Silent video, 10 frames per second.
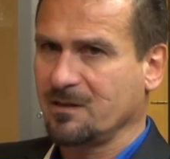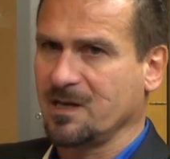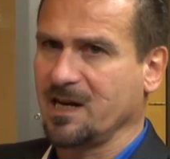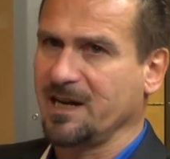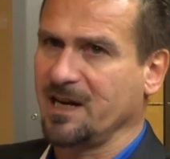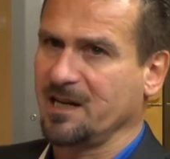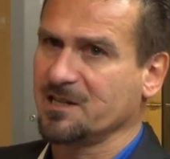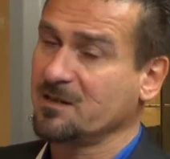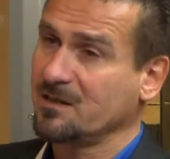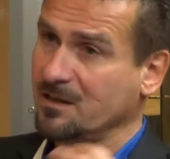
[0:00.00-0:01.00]
and that
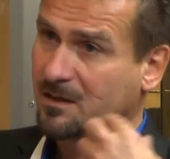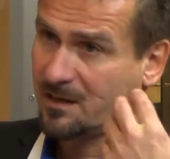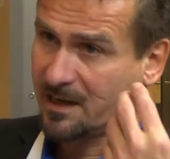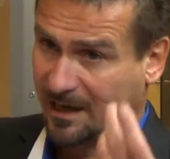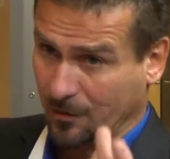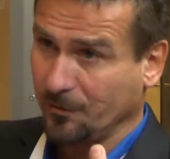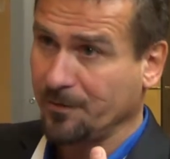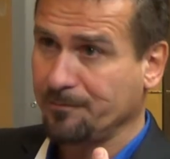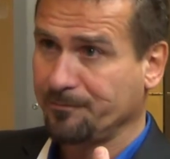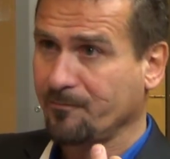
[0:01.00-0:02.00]
is
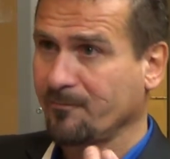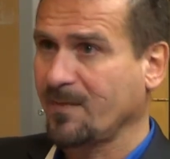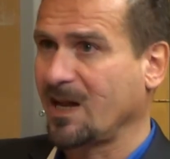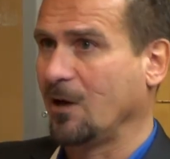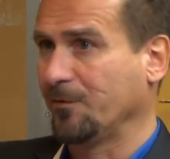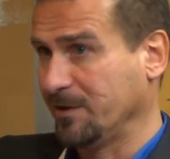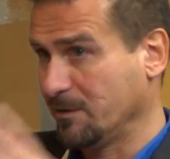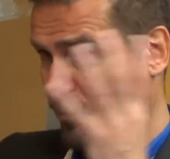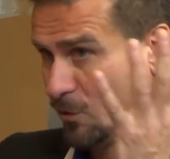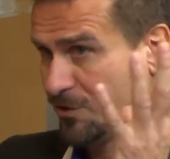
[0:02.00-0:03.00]
health in the
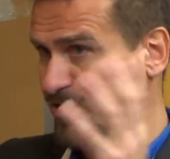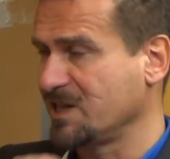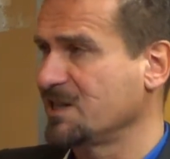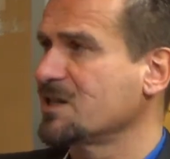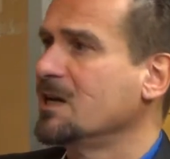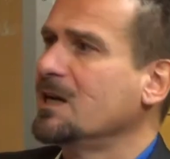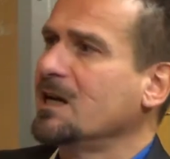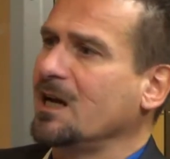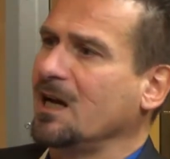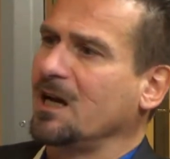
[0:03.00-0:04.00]
broader sense,
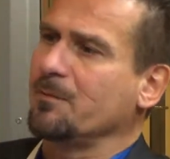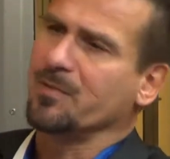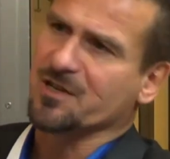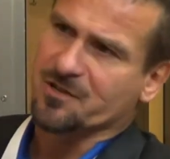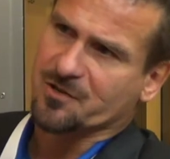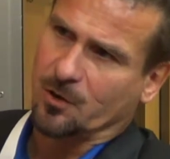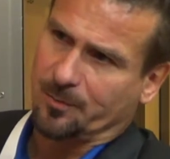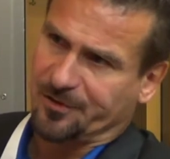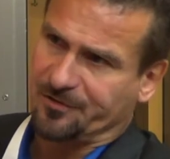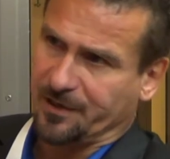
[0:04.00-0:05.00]
and business
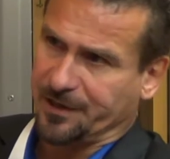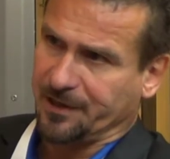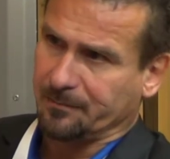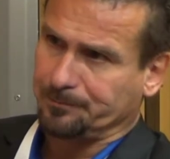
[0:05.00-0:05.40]
corporate training.